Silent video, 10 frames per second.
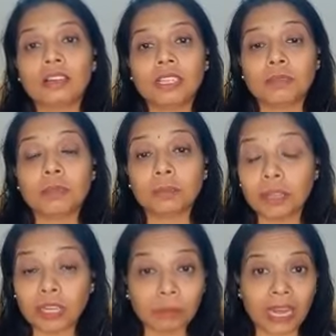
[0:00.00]
this, but
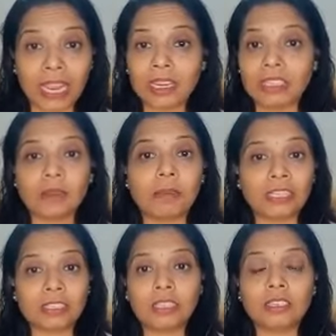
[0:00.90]
brain is the
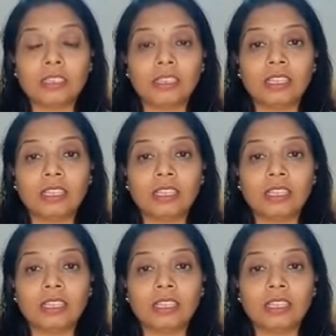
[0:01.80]
master,